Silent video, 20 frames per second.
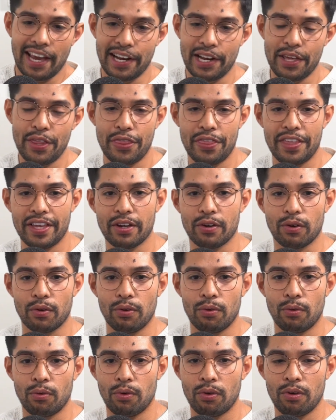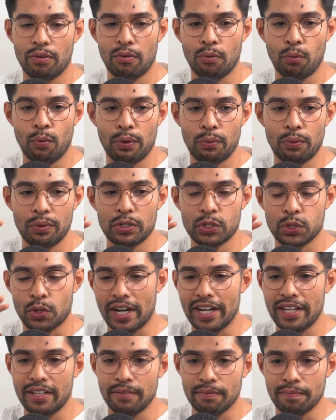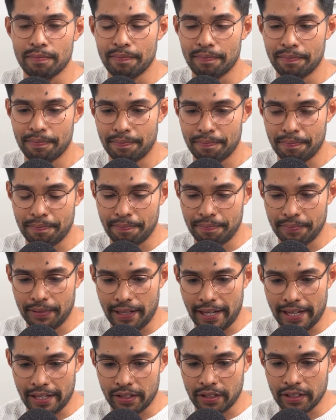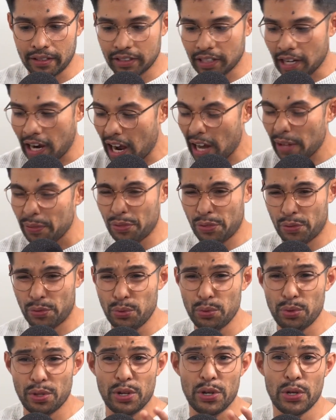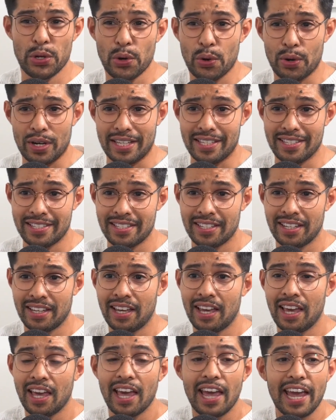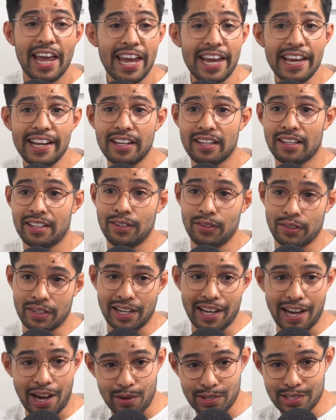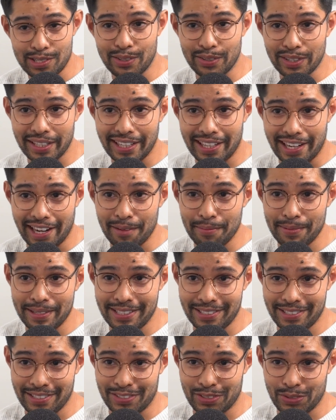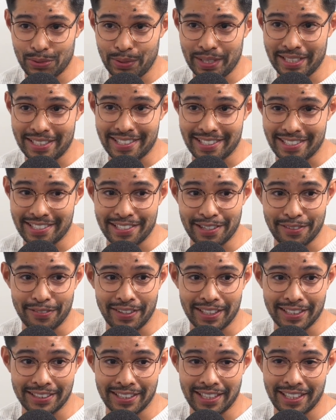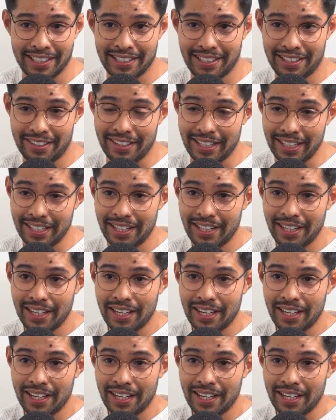and I think when we try and cut through the noise, look, I was looking at Albanese's tweets and stuff like that, right?